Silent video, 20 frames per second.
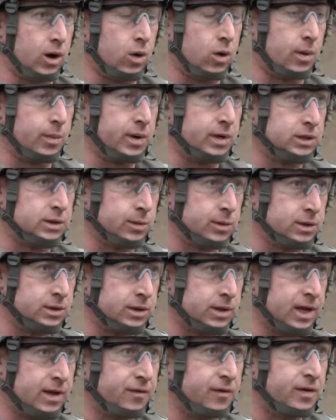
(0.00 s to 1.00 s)
core principles,
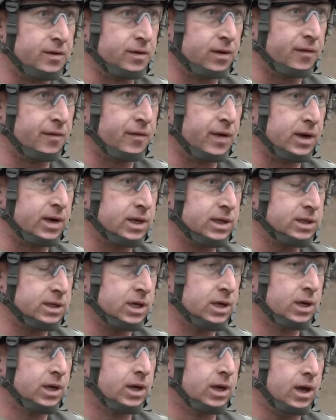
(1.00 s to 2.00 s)
and that's physical fitness
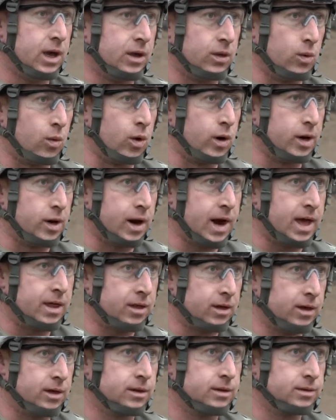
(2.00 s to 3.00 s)
and the warrior
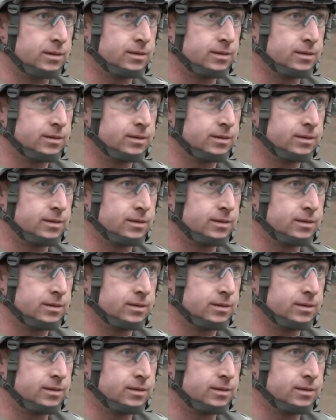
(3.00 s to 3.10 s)
athlete